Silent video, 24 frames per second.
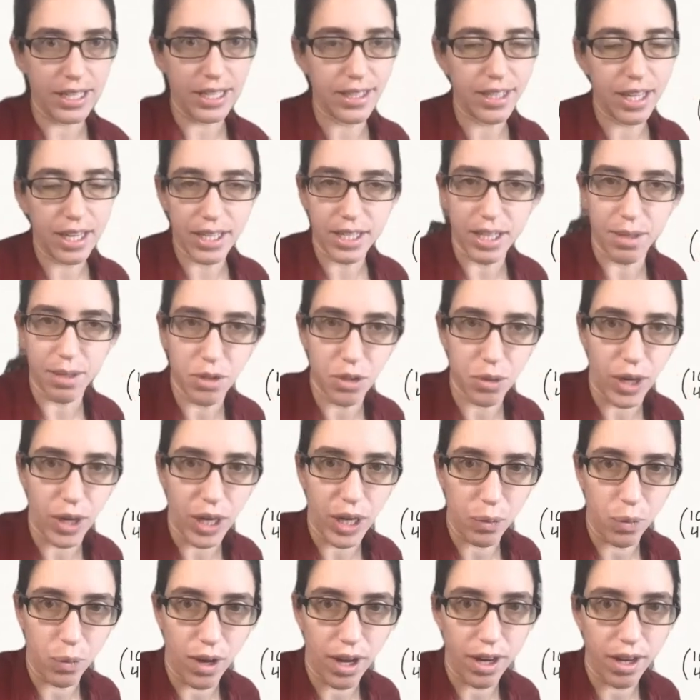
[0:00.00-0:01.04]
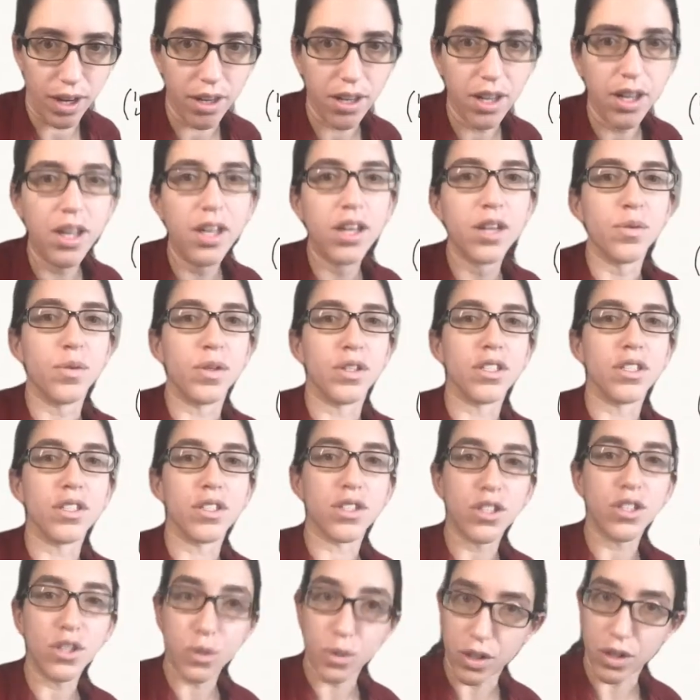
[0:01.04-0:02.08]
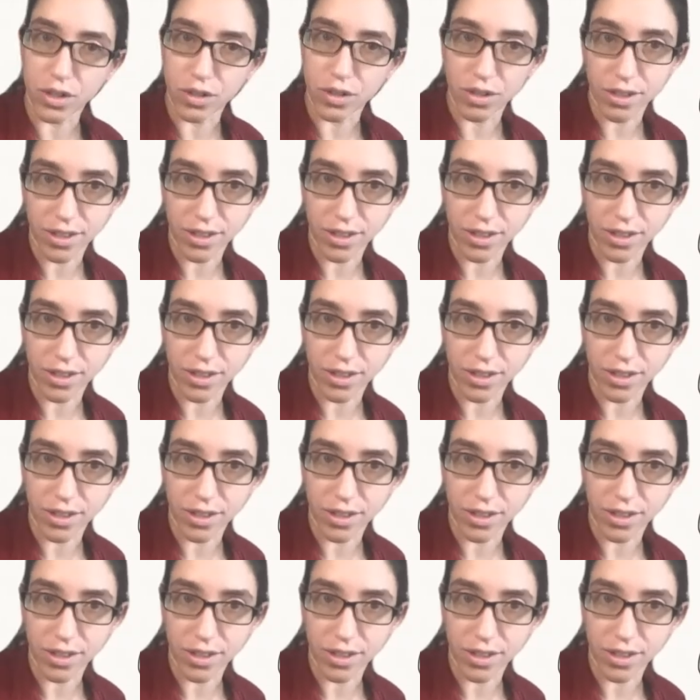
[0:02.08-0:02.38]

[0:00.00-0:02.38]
10 times 21, which is 210.